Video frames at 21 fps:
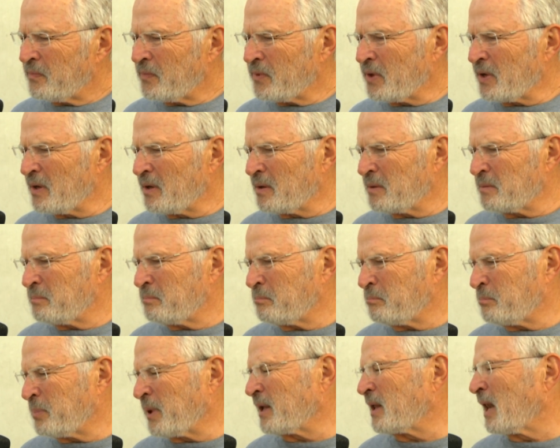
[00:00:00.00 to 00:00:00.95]
the
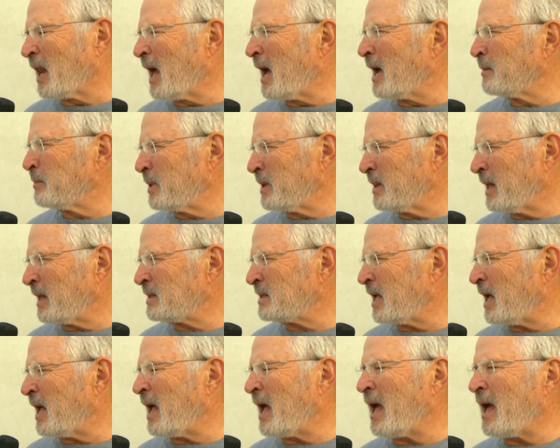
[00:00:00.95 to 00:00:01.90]
big linemen that
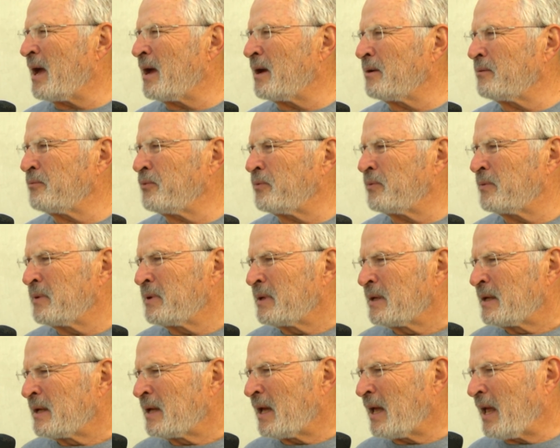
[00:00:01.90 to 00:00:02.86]
they have.
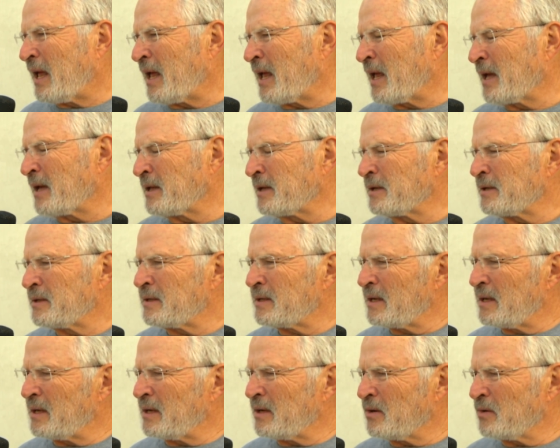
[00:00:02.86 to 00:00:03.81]
And,
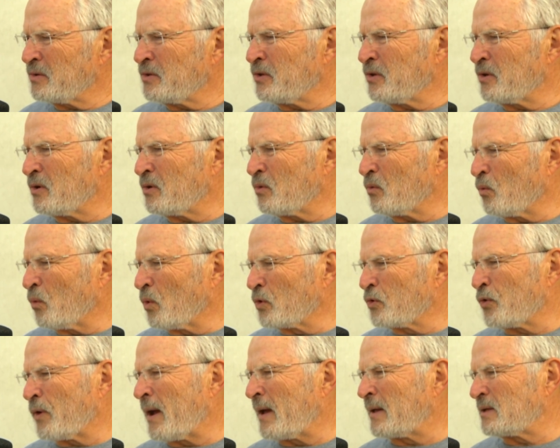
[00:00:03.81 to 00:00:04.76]
uh, you know, we're
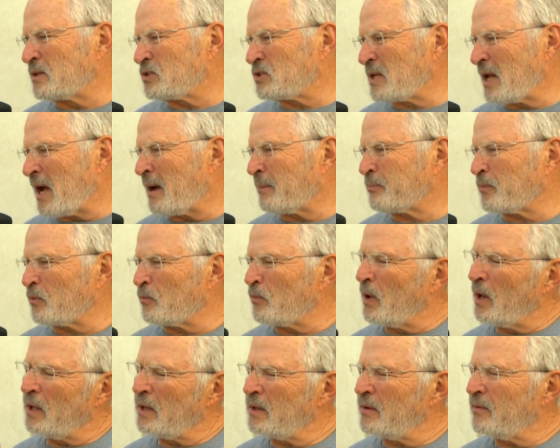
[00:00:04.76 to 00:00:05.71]
trying to stop the
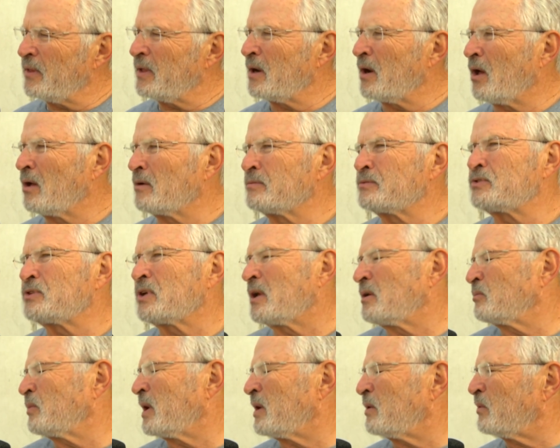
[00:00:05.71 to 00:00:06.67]
run. Then all of a
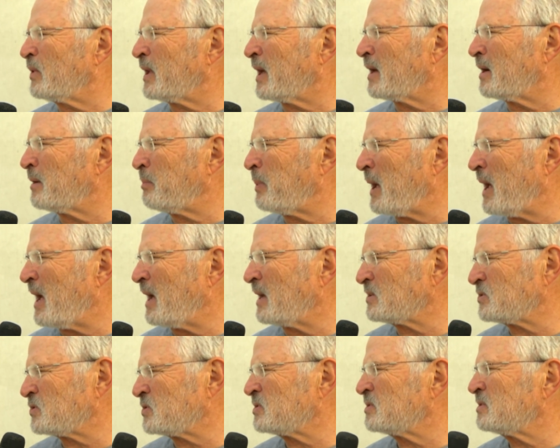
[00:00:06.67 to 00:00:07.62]
sudden we, we got a
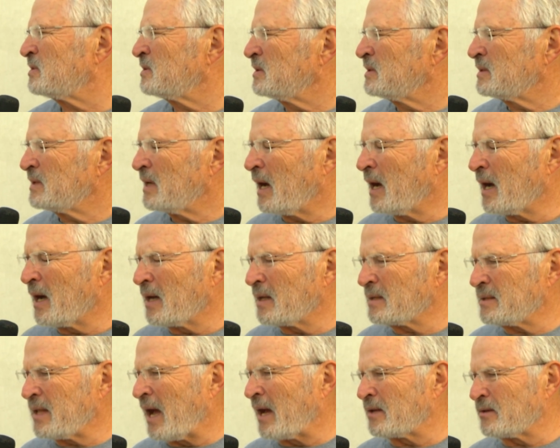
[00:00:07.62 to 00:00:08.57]
pass uh,
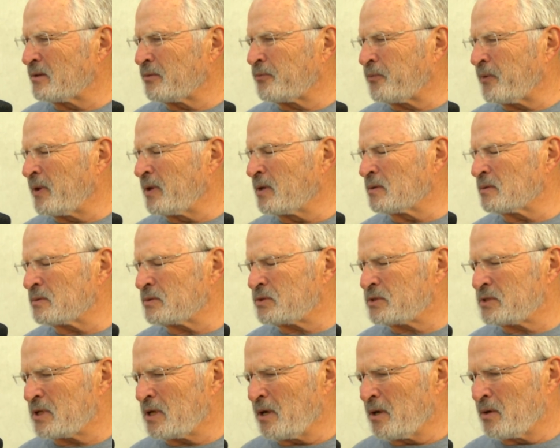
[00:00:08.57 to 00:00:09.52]
down the field.
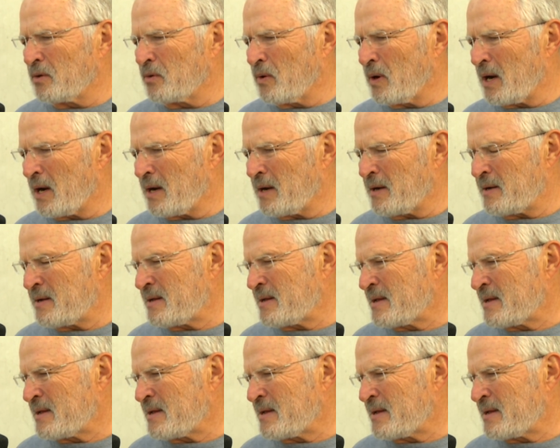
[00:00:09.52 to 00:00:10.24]
So uh,